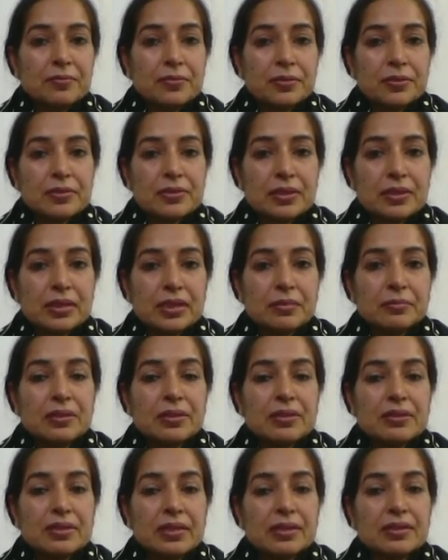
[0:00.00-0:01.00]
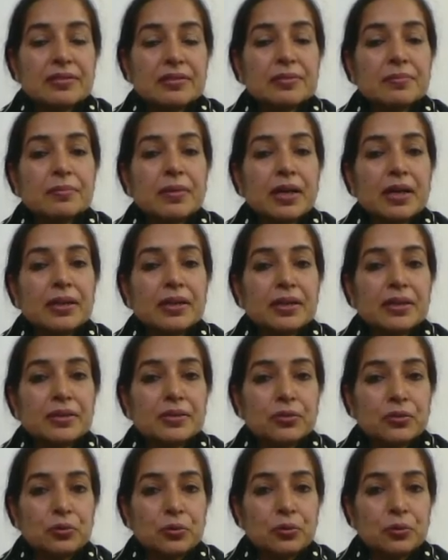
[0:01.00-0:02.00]
for your syllabus is by
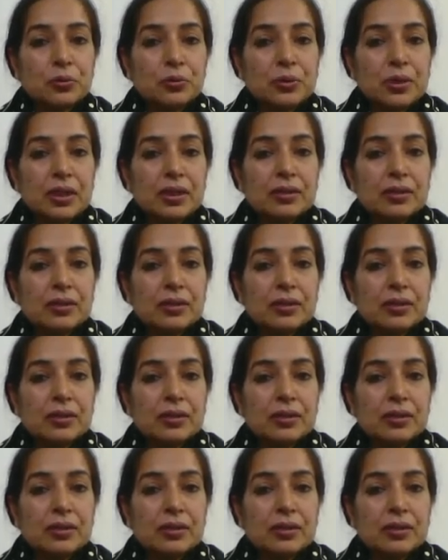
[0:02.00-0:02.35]
Toru.